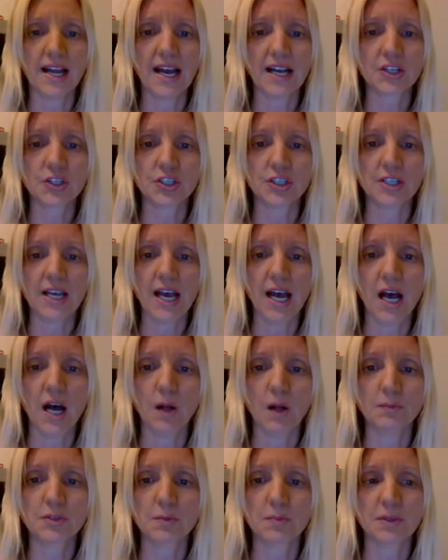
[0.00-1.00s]
actually
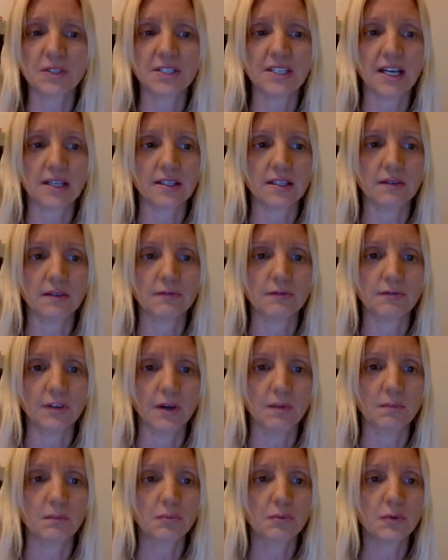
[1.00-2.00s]
help to protect them
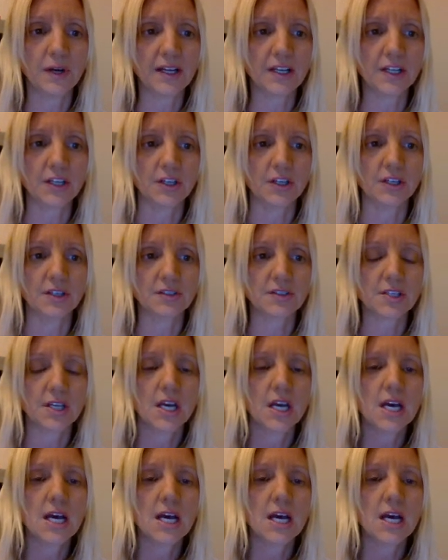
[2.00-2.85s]
from predators.